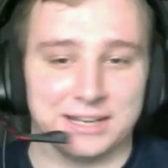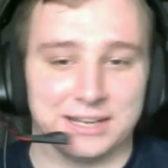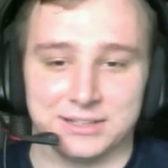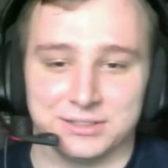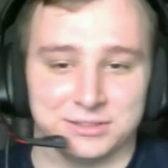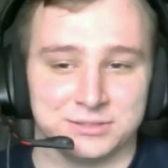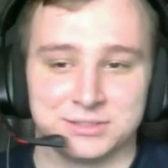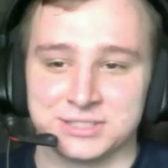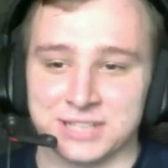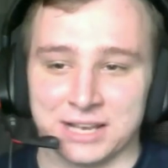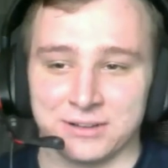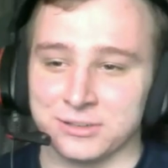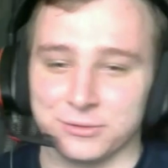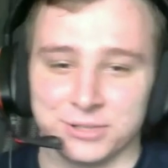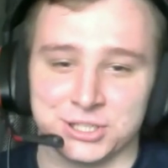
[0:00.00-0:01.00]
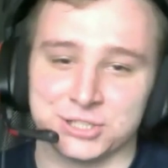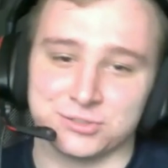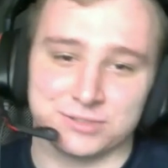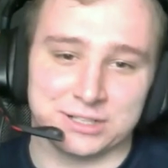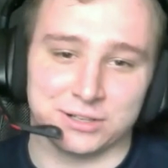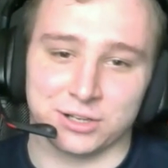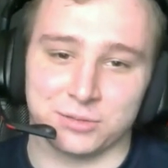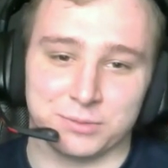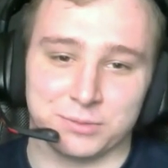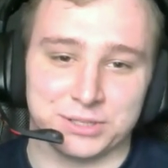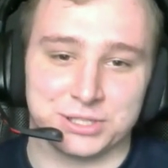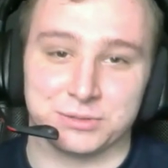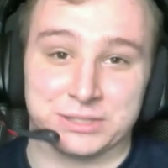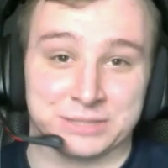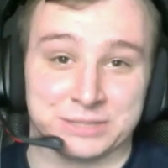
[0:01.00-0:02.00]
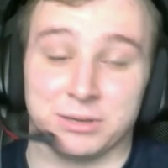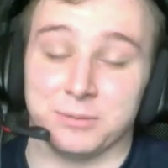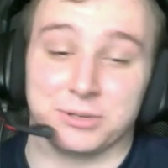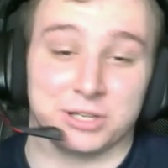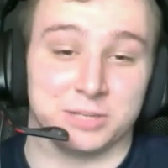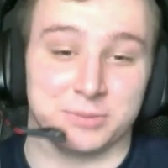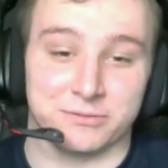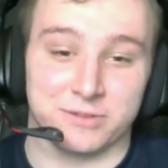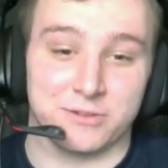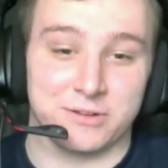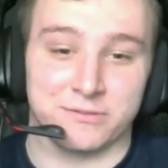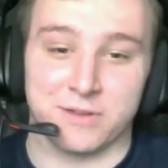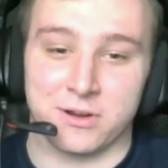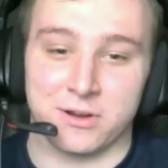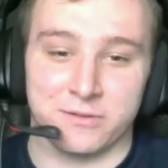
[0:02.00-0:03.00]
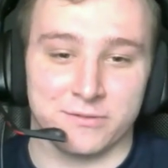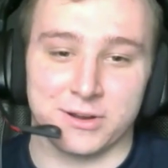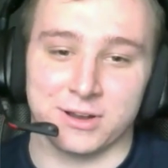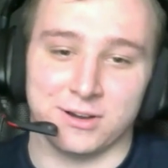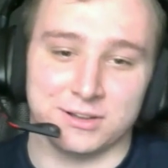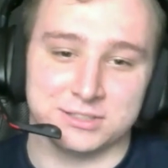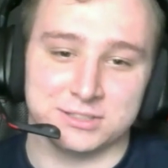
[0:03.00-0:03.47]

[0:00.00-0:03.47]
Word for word: and set a new history, like, which is probably going to be very, very, very